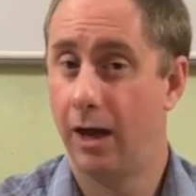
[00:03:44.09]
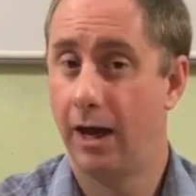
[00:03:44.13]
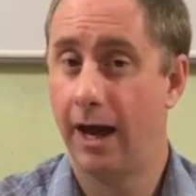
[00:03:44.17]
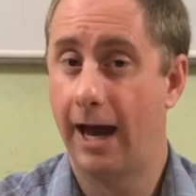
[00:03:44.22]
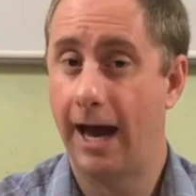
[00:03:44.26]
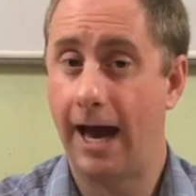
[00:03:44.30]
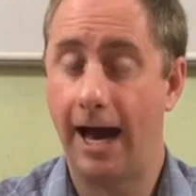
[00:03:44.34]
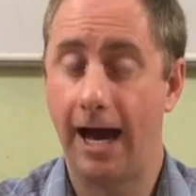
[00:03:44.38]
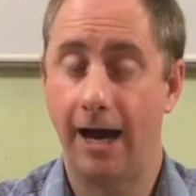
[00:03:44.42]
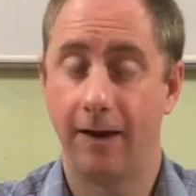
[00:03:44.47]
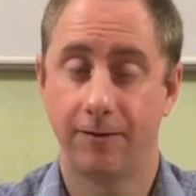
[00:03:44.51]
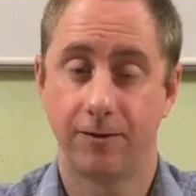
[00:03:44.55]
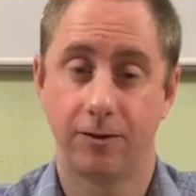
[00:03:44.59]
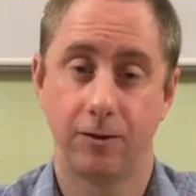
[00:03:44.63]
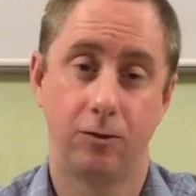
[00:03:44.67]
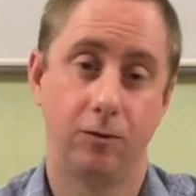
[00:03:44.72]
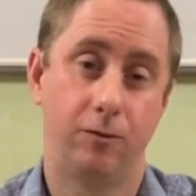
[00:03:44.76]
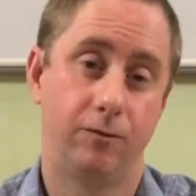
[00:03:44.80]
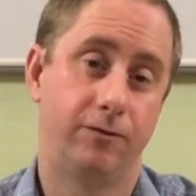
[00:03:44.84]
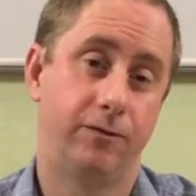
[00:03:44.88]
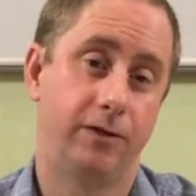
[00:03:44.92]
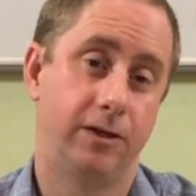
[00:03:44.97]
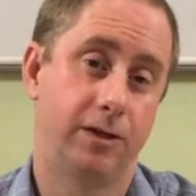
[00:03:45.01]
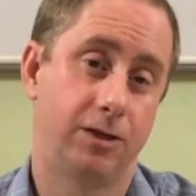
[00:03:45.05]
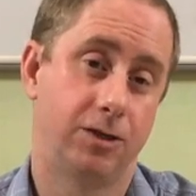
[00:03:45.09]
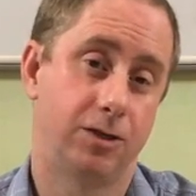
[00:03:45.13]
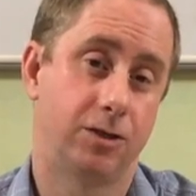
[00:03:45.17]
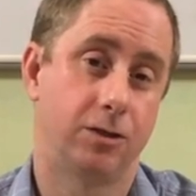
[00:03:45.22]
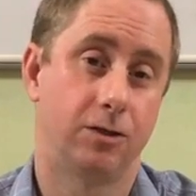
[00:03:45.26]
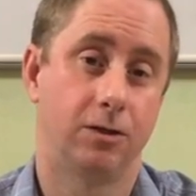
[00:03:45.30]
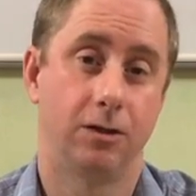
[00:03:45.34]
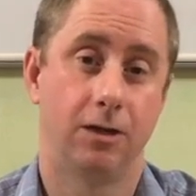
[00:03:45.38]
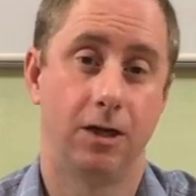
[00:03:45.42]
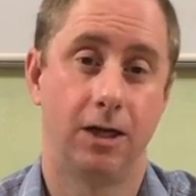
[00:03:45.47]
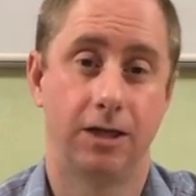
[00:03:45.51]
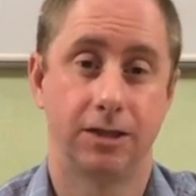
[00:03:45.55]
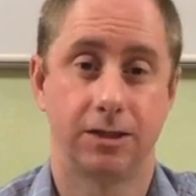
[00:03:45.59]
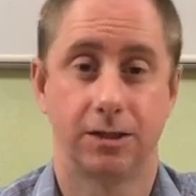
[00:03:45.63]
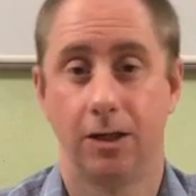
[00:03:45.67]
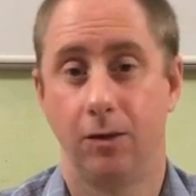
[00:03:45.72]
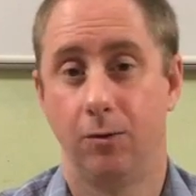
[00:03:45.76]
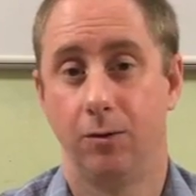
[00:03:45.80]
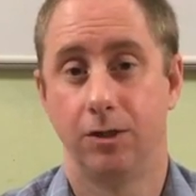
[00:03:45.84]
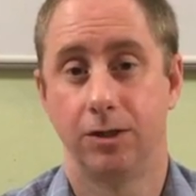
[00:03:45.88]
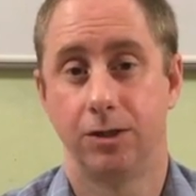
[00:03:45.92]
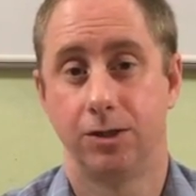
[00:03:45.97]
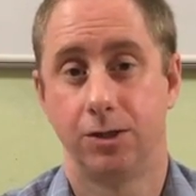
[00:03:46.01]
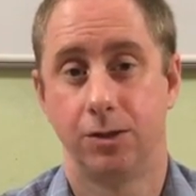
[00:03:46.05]
After you finish your lunch, I
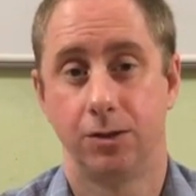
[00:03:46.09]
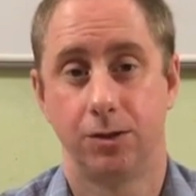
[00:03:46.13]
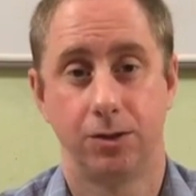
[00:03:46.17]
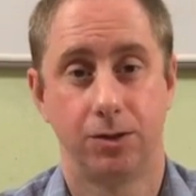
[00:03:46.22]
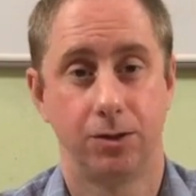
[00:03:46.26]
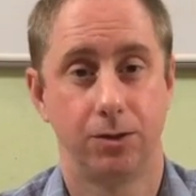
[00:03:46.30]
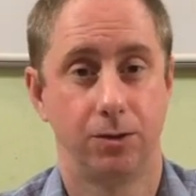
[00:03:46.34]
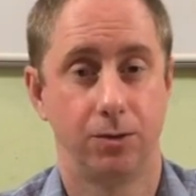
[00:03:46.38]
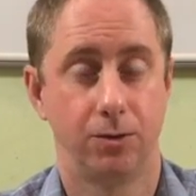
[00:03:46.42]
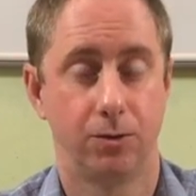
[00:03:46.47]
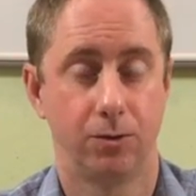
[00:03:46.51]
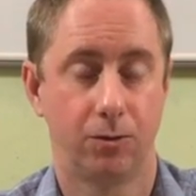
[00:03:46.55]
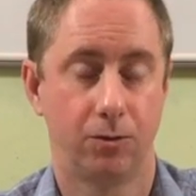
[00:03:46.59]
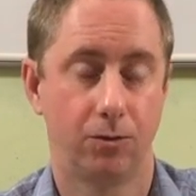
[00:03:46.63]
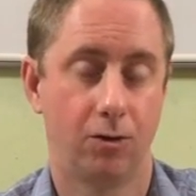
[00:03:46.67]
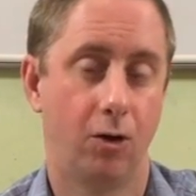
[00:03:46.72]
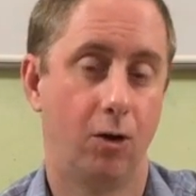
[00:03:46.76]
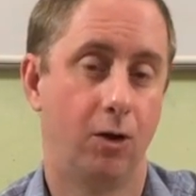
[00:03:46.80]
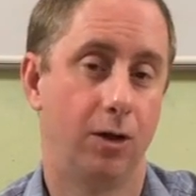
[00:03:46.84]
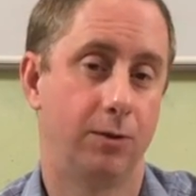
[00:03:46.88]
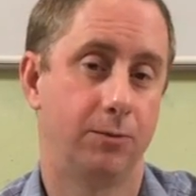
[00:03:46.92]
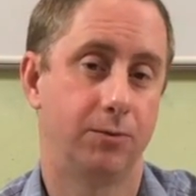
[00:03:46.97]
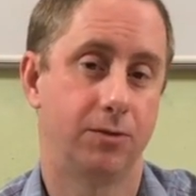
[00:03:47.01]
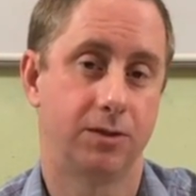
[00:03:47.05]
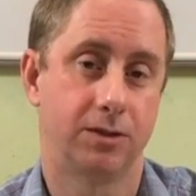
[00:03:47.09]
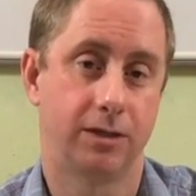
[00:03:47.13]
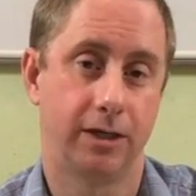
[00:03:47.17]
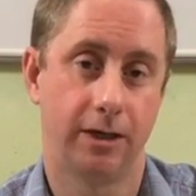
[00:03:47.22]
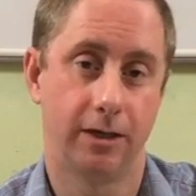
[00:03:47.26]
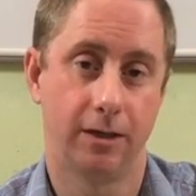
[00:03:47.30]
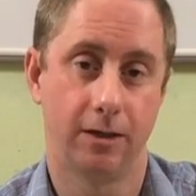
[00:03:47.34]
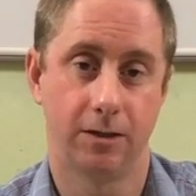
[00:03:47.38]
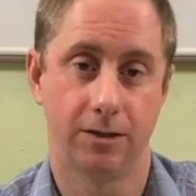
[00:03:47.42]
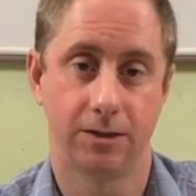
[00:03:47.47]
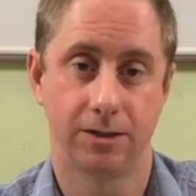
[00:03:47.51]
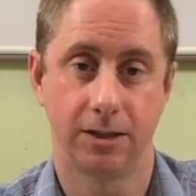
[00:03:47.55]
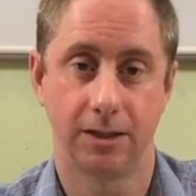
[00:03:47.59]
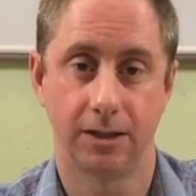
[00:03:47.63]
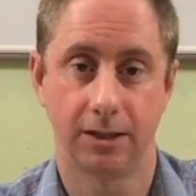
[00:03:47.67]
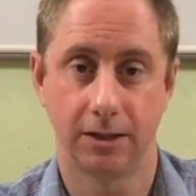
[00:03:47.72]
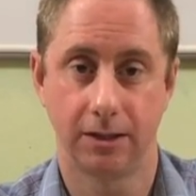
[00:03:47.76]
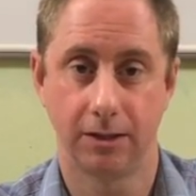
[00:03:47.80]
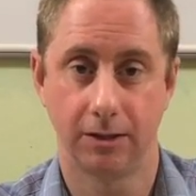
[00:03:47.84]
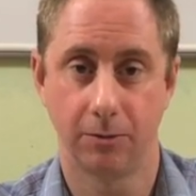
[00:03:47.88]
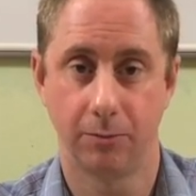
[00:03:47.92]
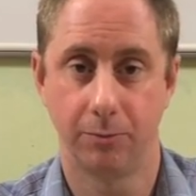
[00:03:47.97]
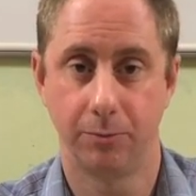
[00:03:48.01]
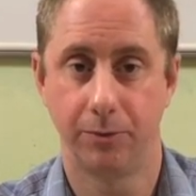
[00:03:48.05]
want you to go upstairs and
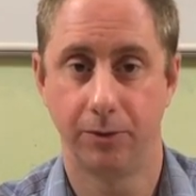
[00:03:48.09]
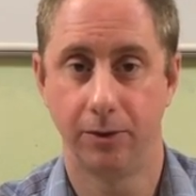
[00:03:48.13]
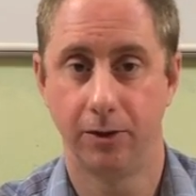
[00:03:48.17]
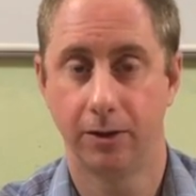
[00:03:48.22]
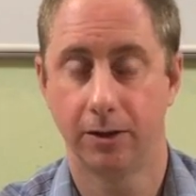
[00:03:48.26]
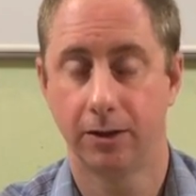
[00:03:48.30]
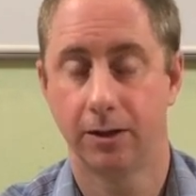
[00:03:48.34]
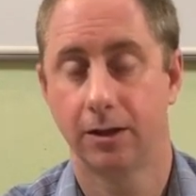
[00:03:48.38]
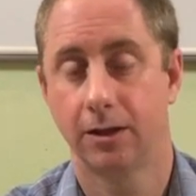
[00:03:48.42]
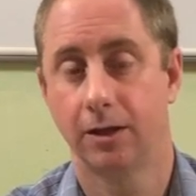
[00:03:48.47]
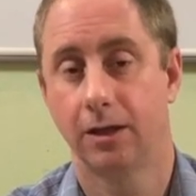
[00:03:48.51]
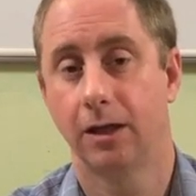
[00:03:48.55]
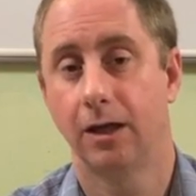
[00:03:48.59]
get a book,